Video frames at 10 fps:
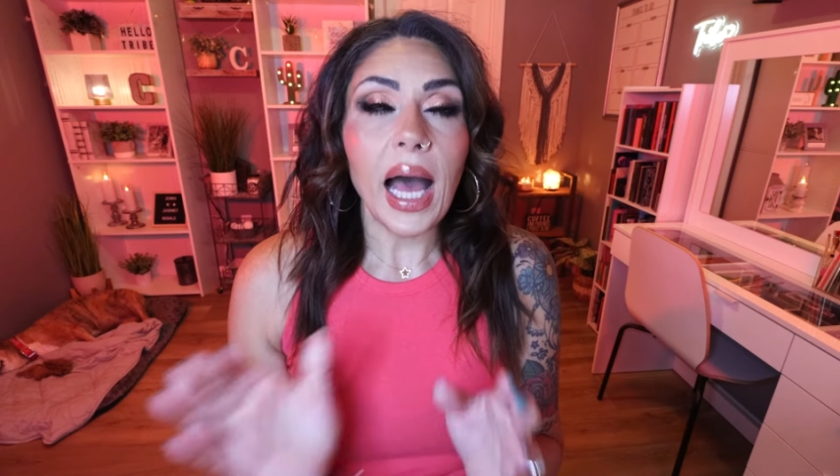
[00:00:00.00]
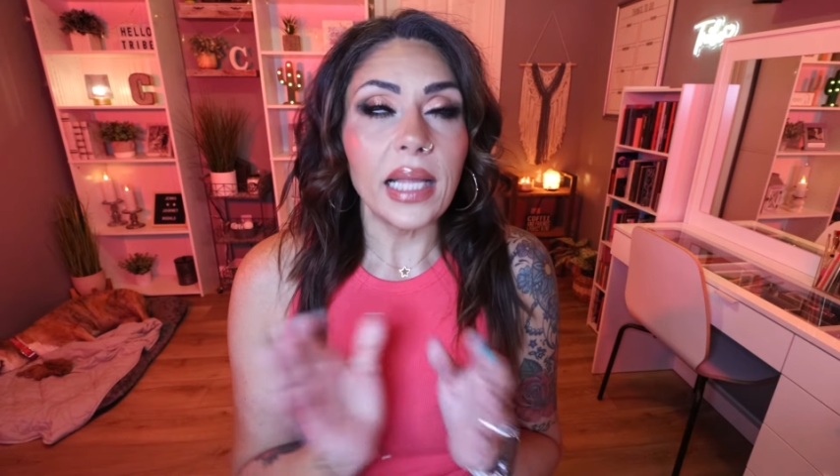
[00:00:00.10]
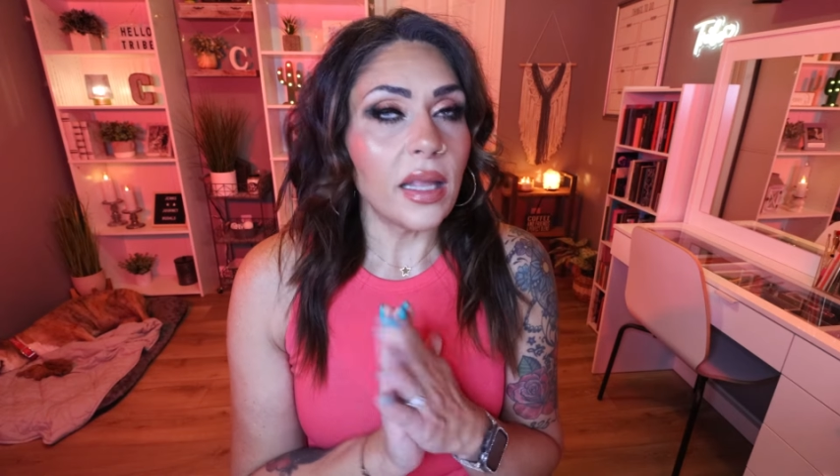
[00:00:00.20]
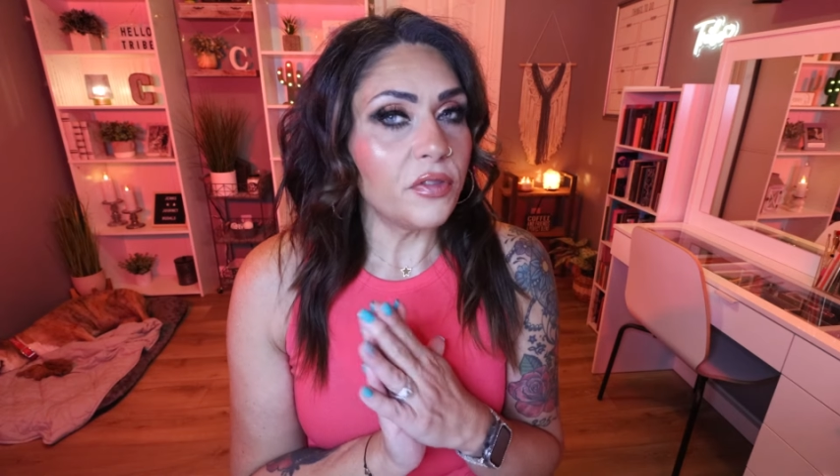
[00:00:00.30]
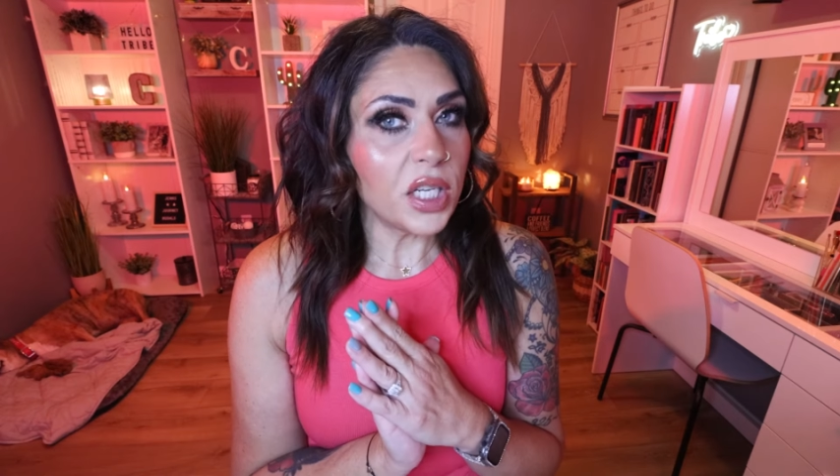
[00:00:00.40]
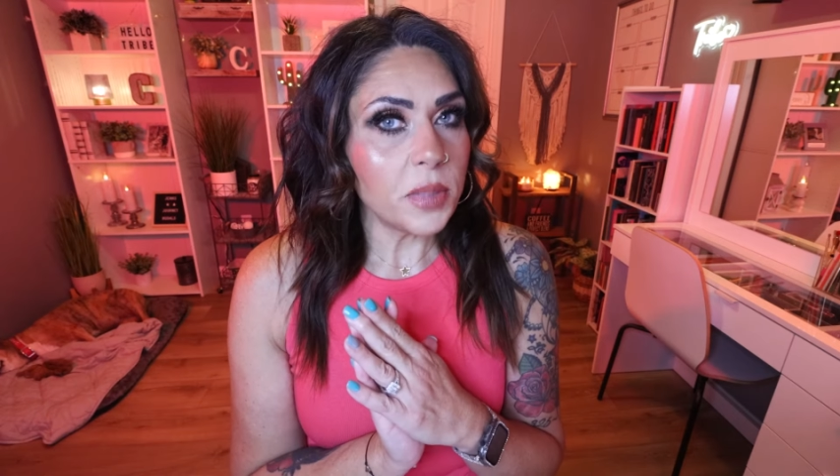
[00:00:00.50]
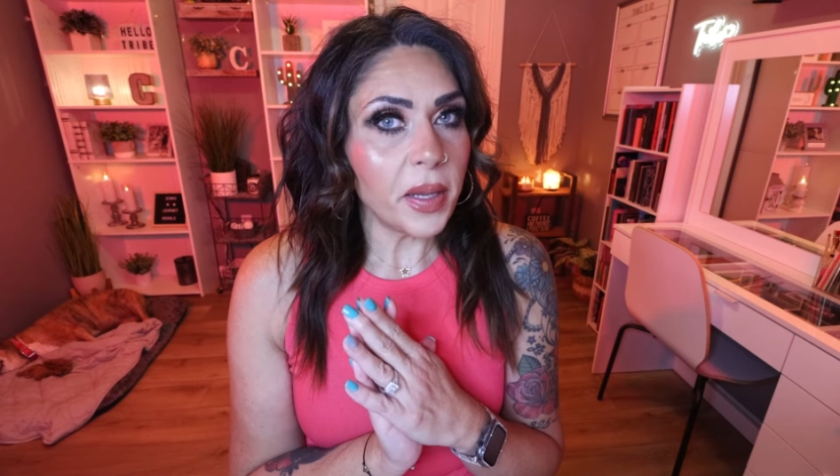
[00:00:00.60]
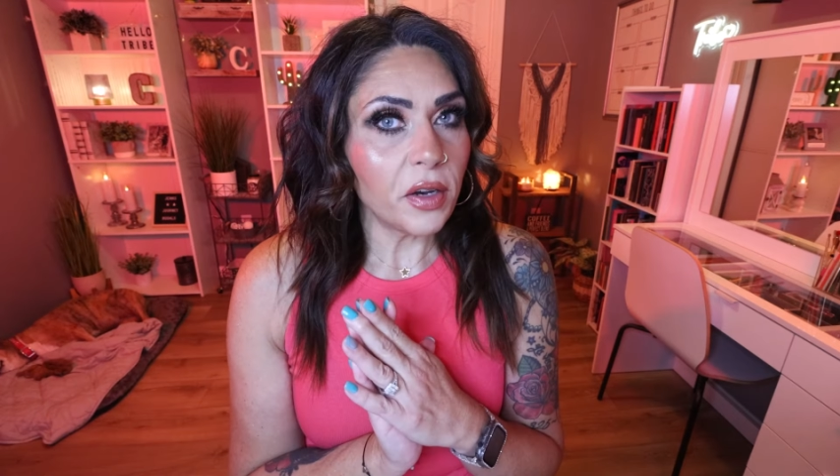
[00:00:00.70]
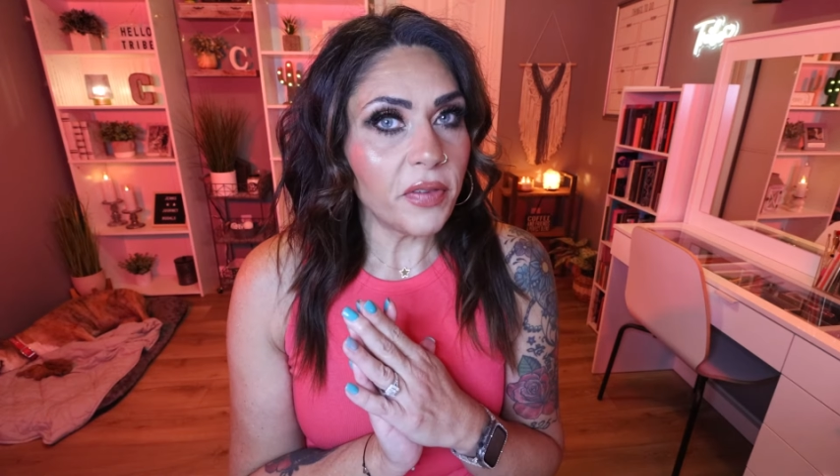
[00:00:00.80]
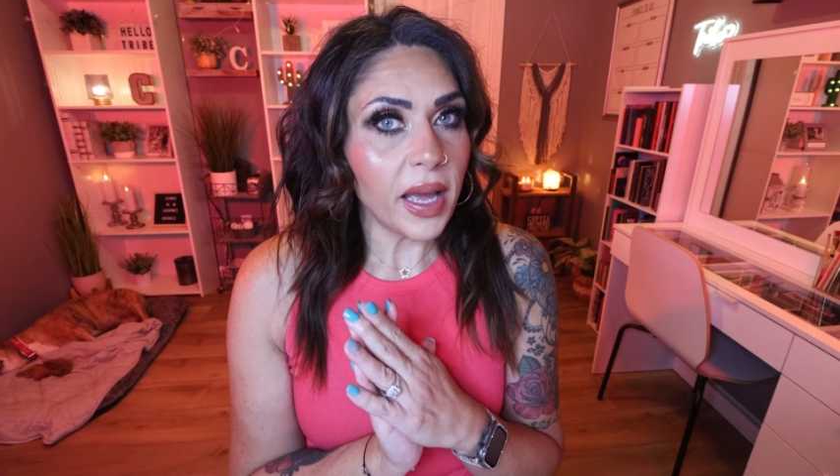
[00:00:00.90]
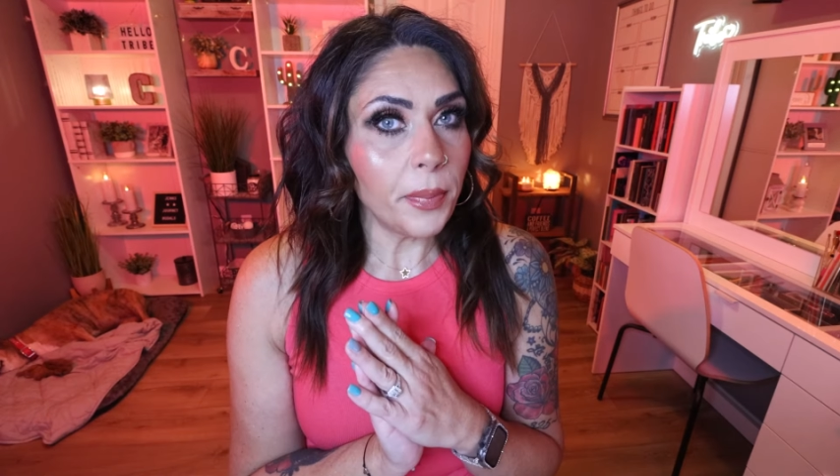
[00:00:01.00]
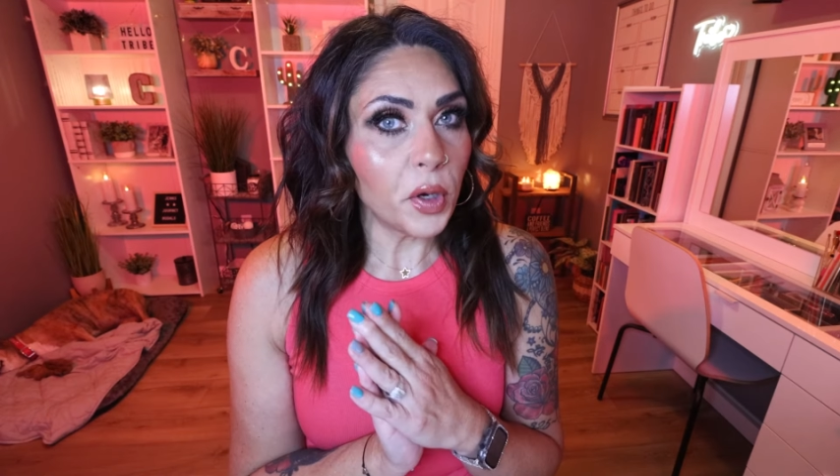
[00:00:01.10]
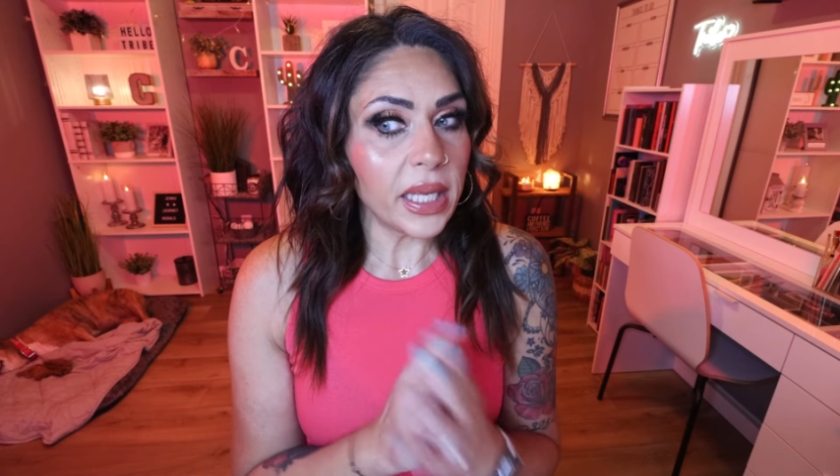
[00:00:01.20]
I love Just Better Fiber.